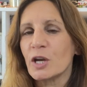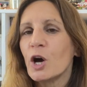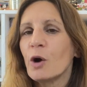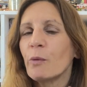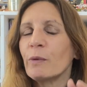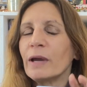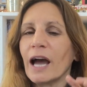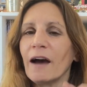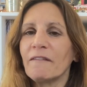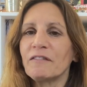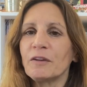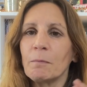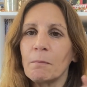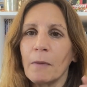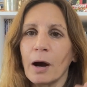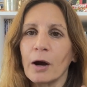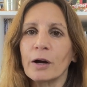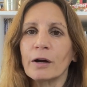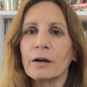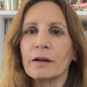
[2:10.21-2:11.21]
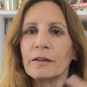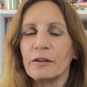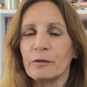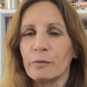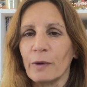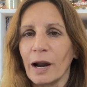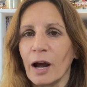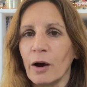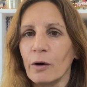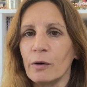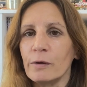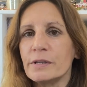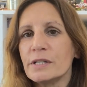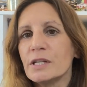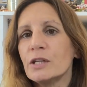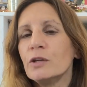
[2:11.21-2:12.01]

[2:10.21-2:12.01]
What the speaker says: We have to mark the round.